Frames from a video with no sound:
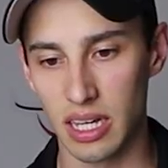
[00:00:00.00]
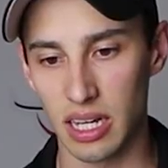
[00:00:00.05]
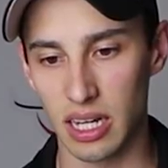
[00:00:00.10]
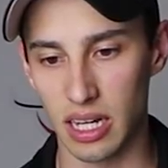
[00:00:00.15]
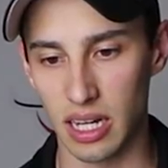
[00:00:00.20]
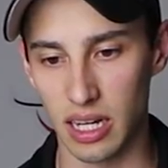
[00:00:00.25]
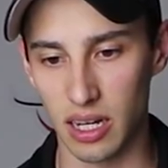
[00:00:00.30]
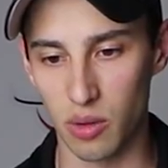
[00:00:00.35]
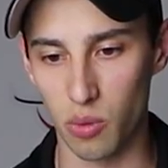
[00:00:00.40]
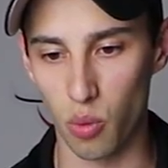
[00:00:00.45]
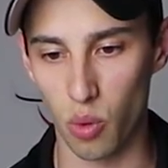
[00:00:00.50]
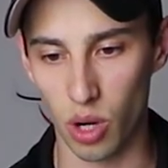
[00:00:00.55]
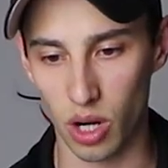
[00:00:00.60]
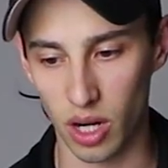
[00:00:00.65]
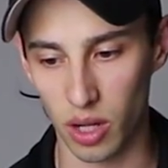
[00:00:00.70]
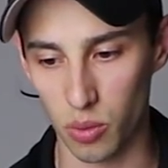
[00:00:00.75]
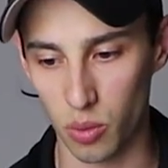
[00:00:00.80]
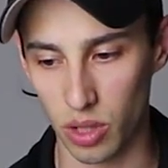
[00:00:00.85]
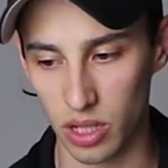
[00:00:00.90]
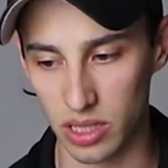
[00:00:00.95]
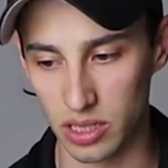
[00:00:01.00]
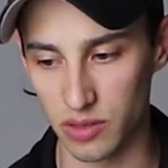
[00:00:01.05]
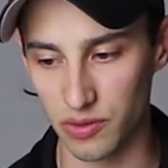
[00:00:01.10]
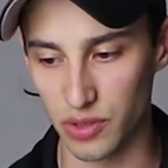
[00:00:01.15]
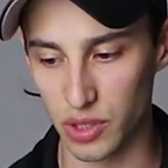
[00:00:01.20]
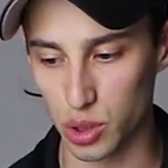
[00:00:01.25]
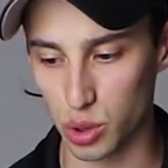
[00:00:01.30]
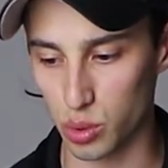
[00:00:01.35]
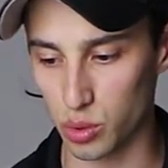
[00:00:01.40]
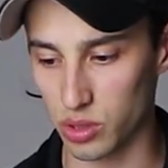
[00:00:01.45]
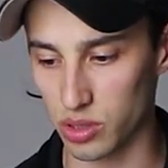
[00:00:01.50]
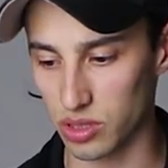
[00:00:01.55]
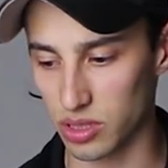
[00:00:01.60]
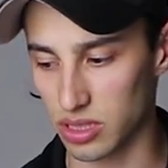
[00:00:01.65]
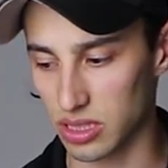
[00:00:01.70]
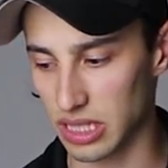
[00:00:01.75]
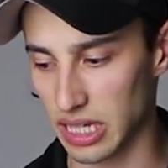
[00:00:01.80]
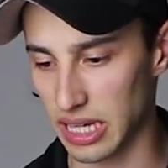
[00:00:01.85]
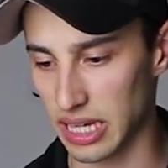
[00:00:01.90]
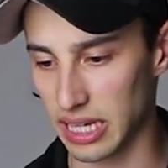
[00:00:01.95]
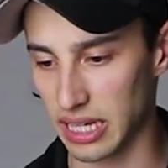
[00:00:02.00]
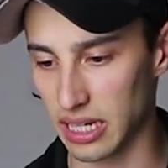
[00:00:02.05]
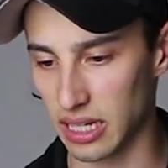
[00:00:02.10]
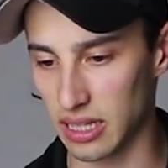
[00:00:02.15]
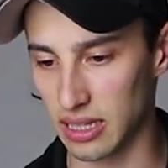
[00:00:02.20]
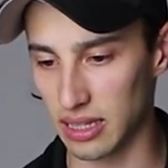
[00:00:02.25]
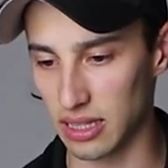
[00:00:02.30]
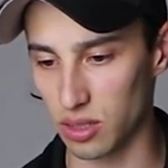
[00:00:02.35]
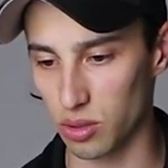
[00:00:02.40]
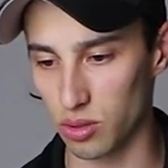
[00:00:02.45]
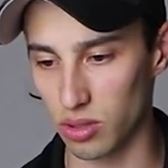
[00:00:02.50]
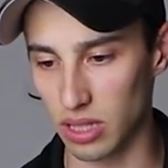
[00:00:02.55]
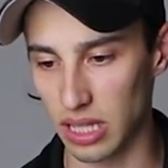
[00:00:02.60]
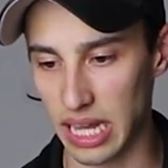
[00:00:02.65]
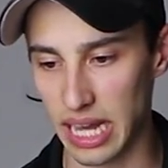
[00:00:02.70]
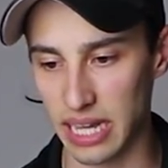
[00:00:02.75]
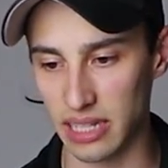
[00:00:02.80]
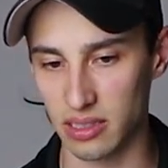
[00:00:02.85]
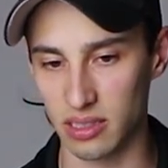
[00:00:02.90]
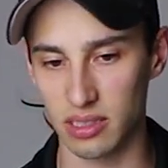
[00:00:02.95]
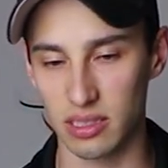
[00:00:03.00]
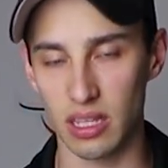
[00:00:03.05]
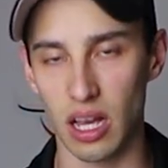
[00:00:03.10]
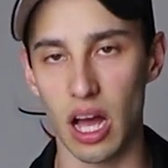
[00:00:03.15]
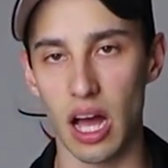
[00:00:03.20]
one-on-one individuals and a little less